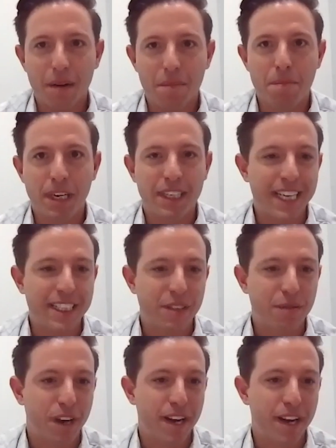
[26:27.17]
be
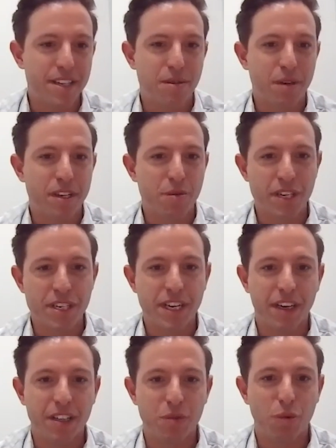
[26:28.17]
classified as
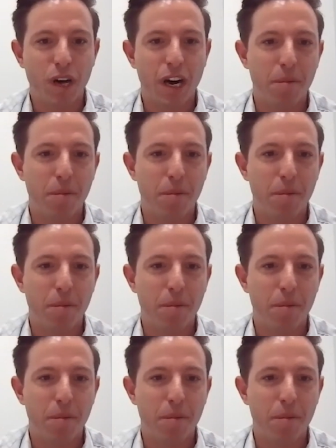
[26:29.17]
retail as well.